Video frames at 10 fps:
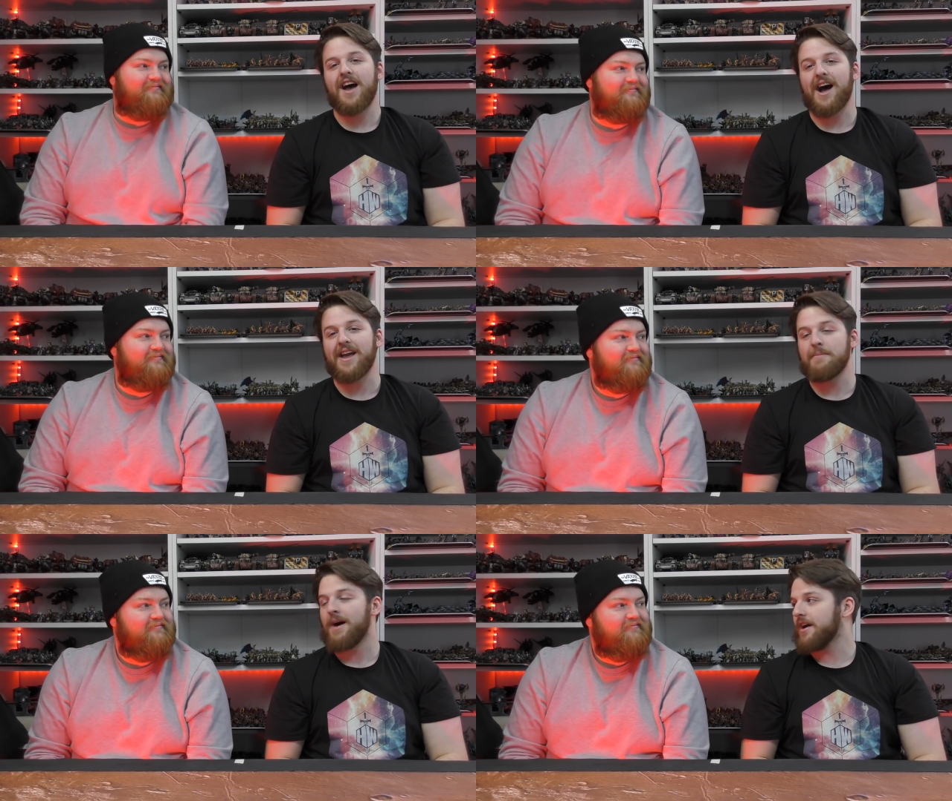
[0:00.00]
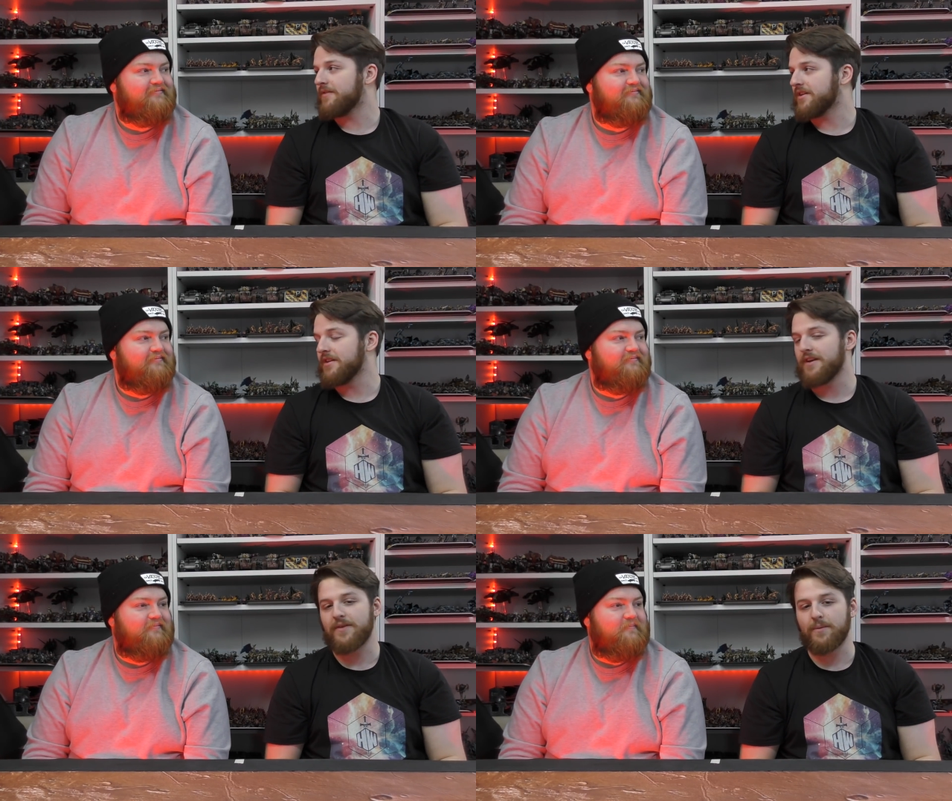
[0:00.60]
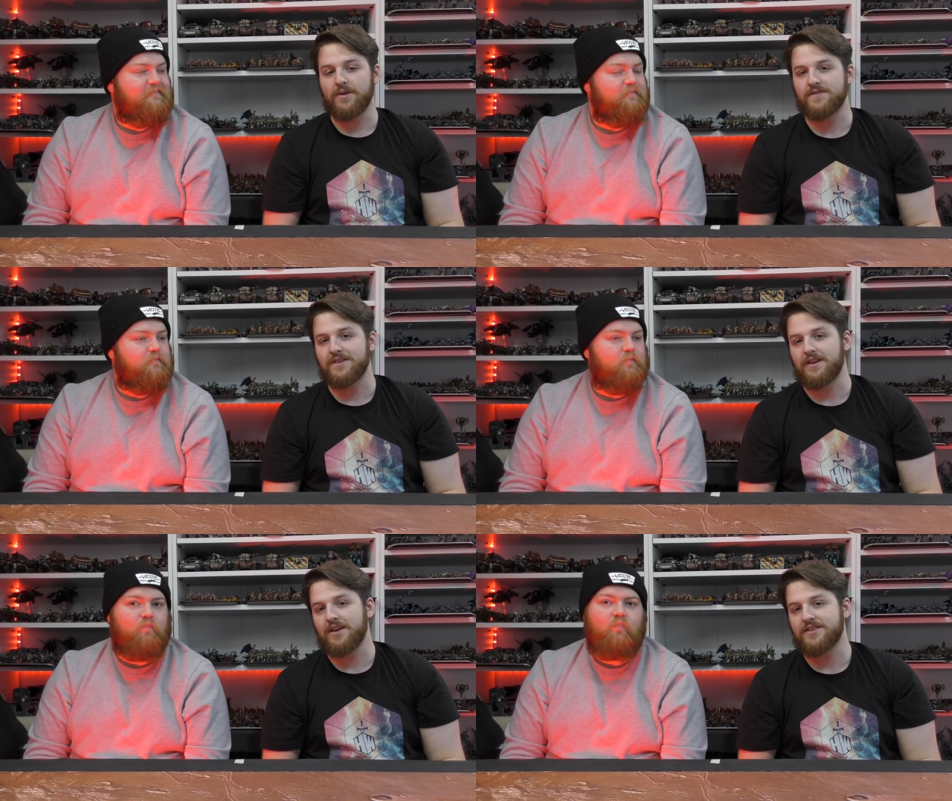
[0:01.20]
Speaker 1: You might have done if you want to.
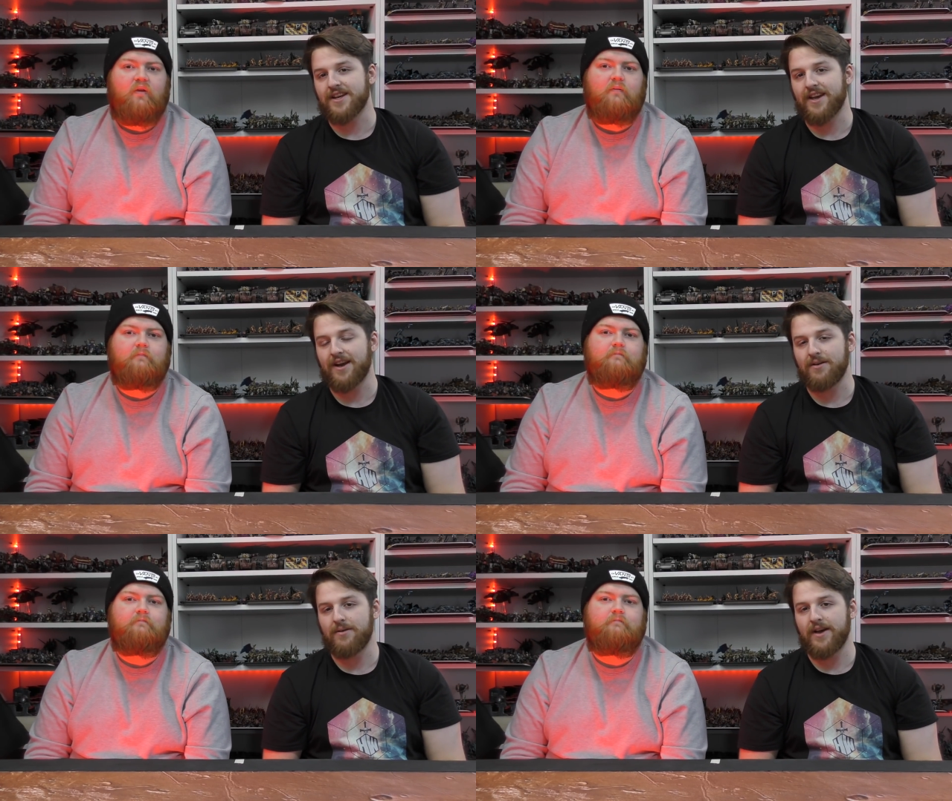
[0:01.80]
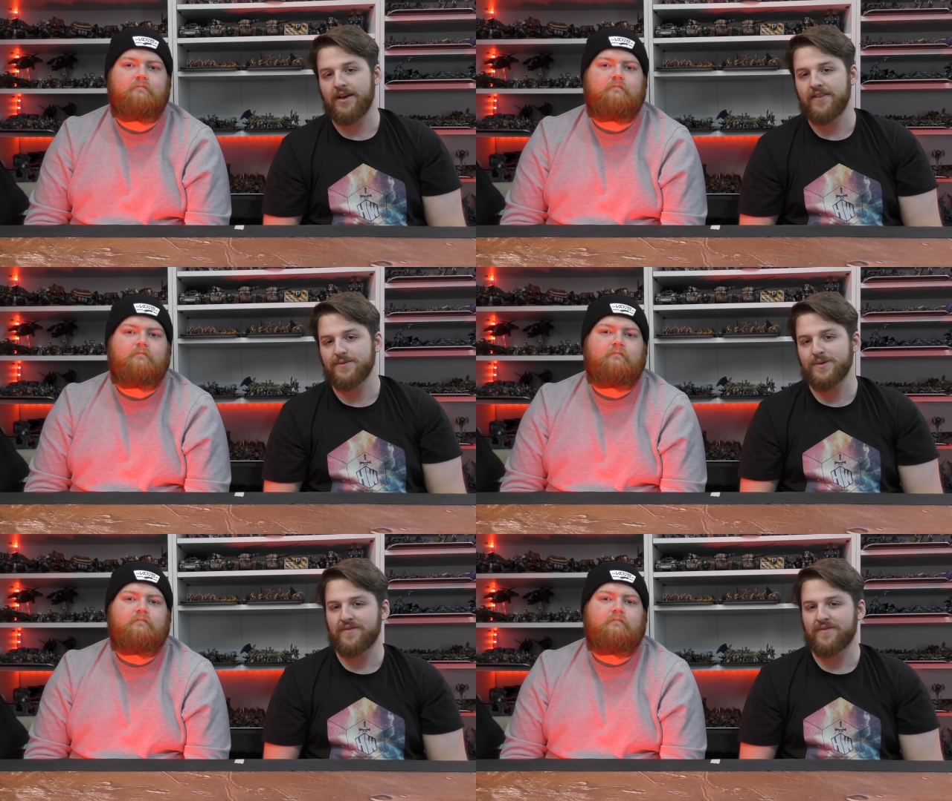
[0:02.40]
You can check out uh, this week's